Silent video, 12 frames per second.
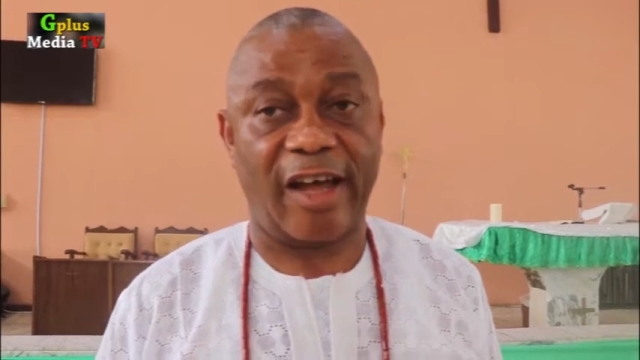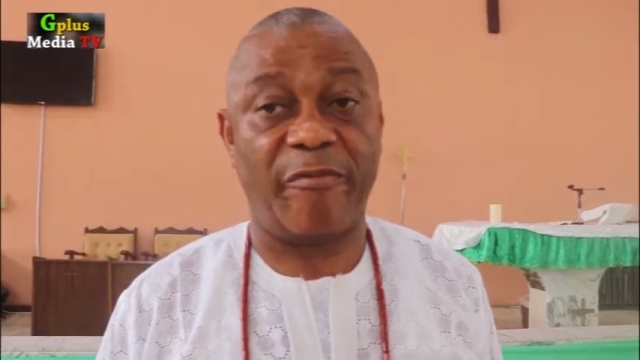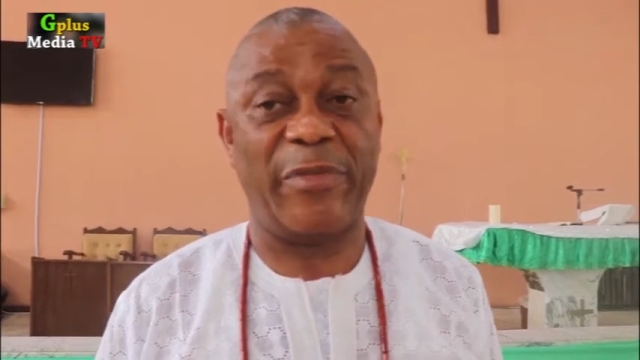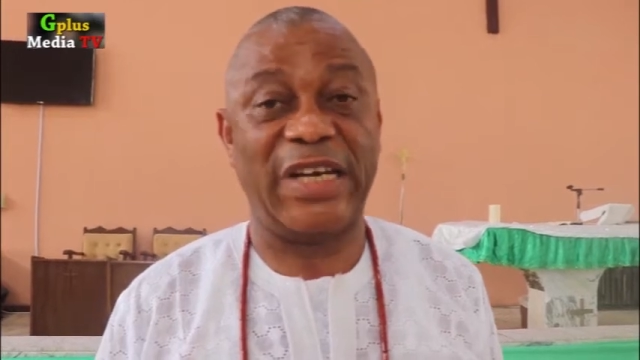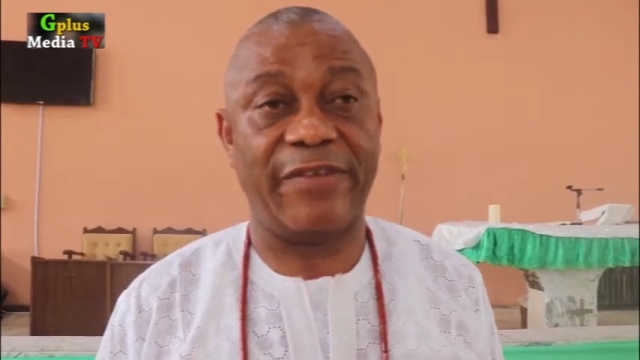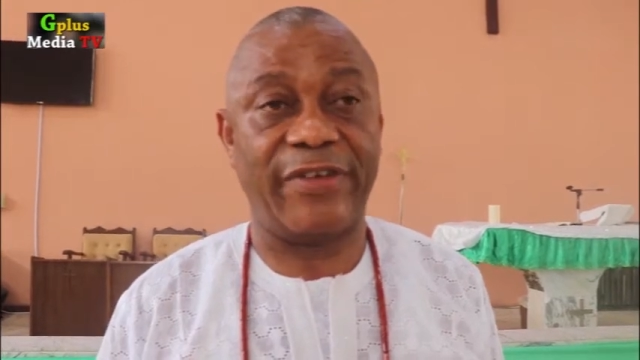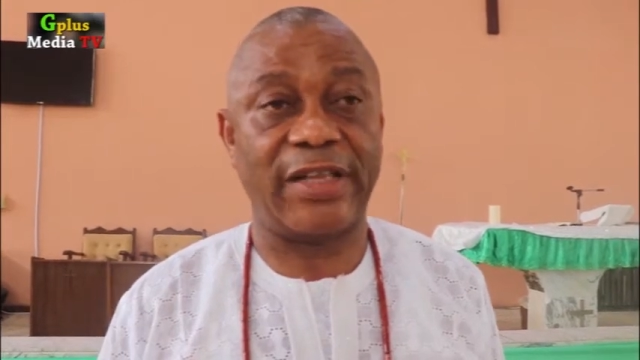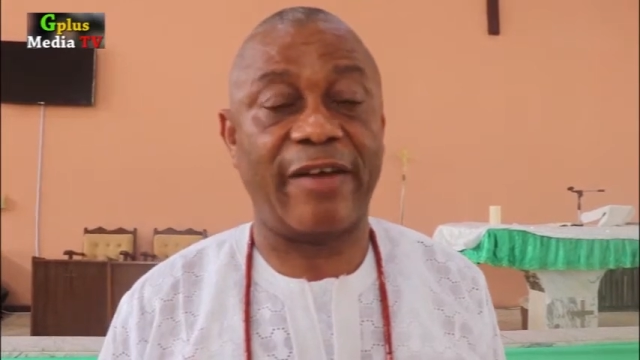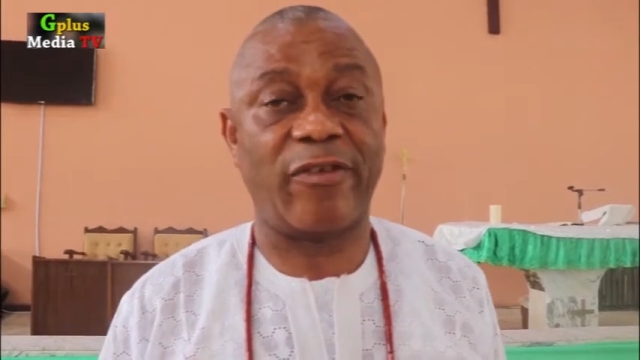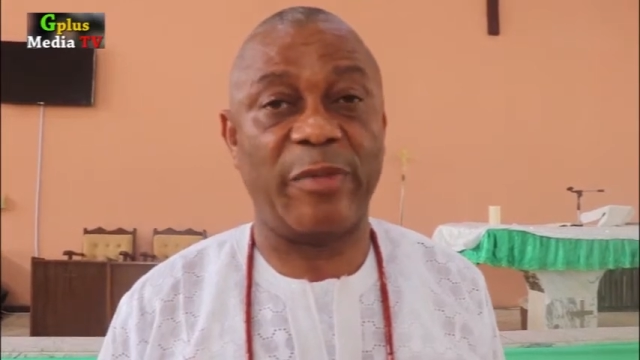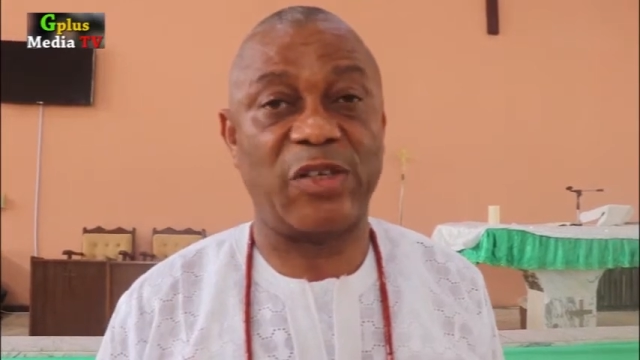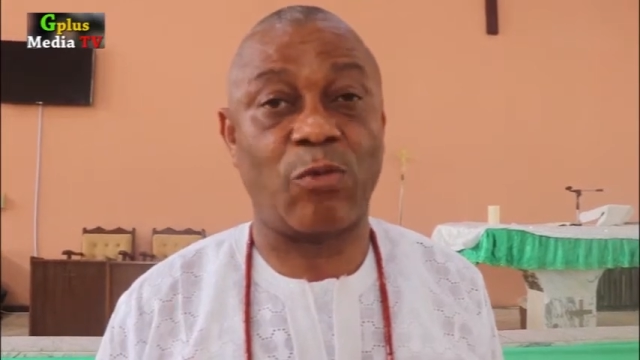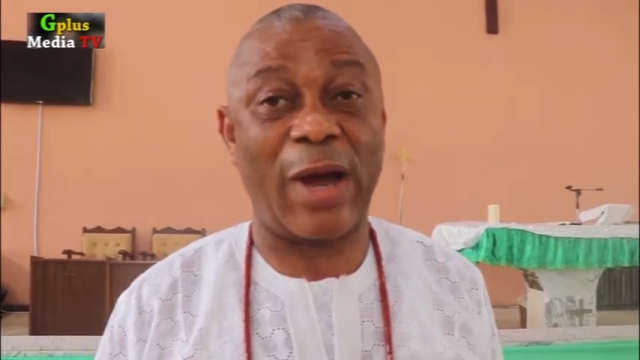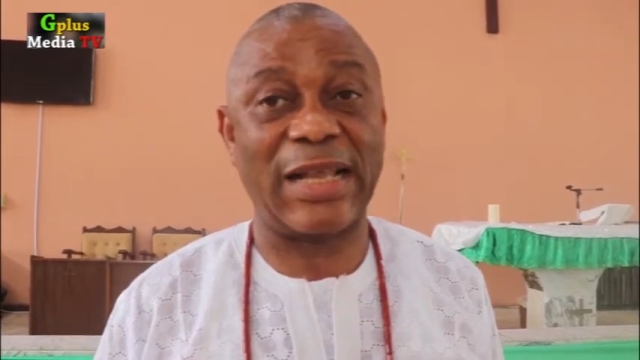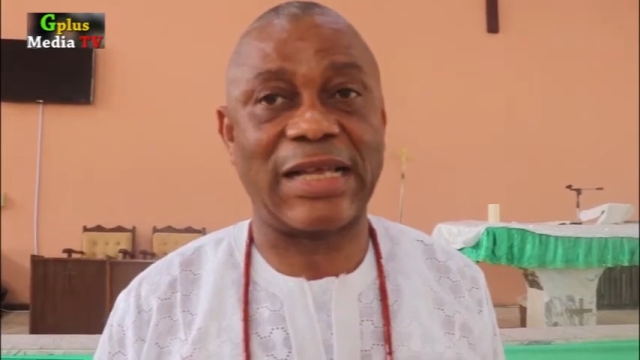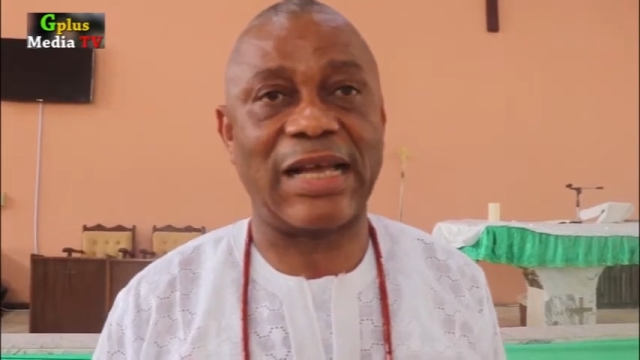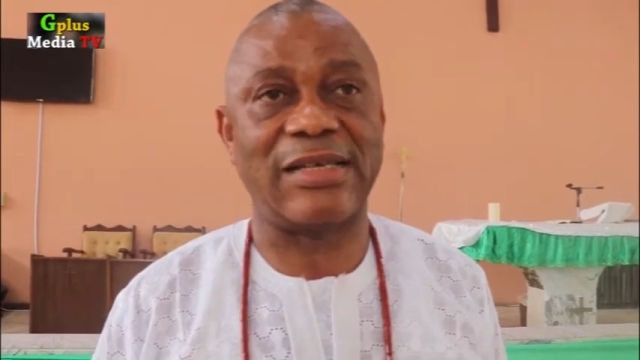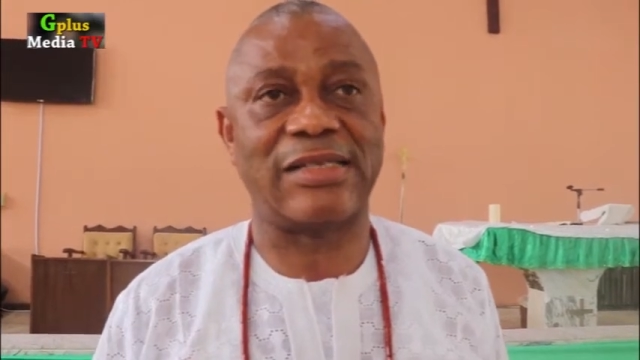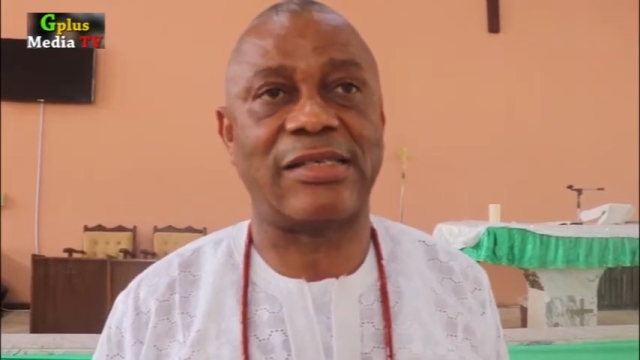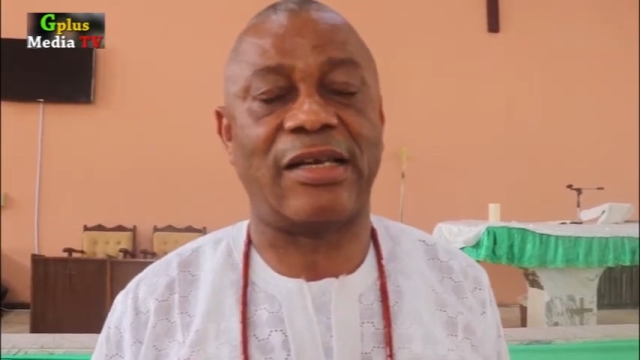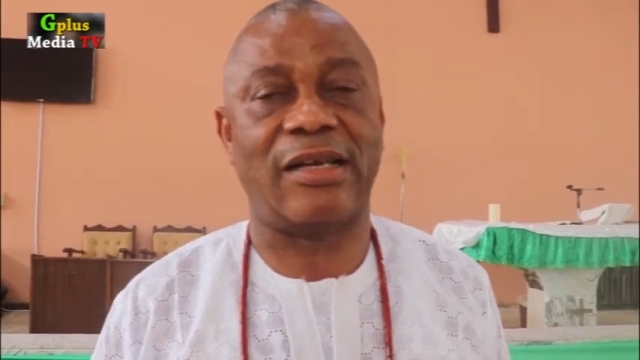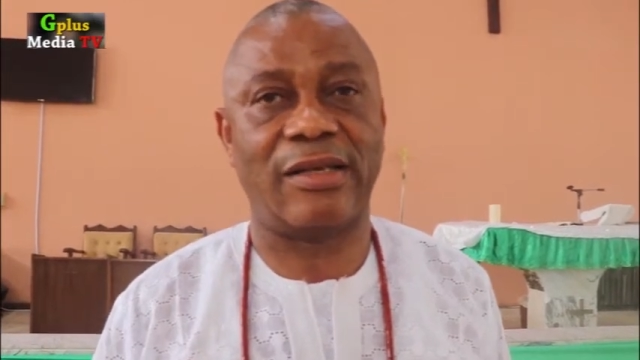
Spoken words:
I've benefited from his wise counsel.